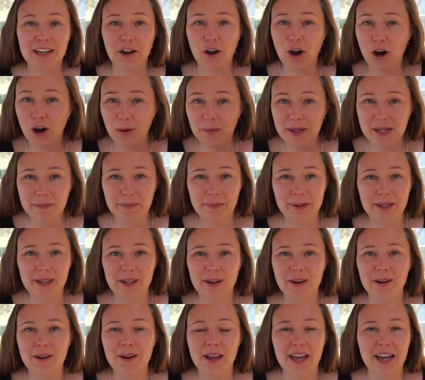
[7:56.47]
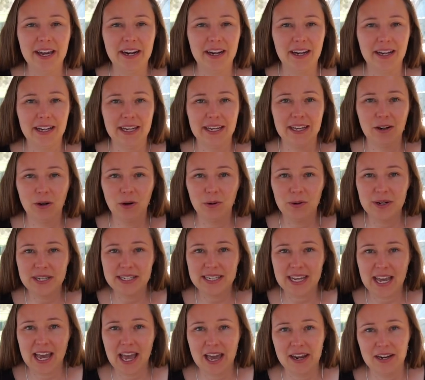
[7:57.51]
comment below and I can
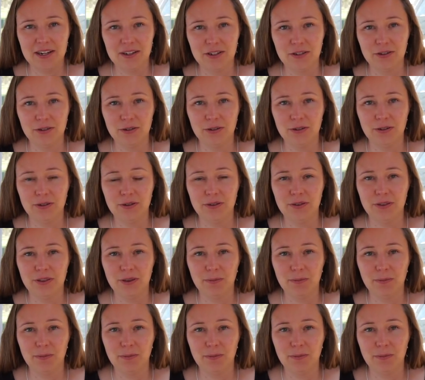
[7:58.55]
always add it to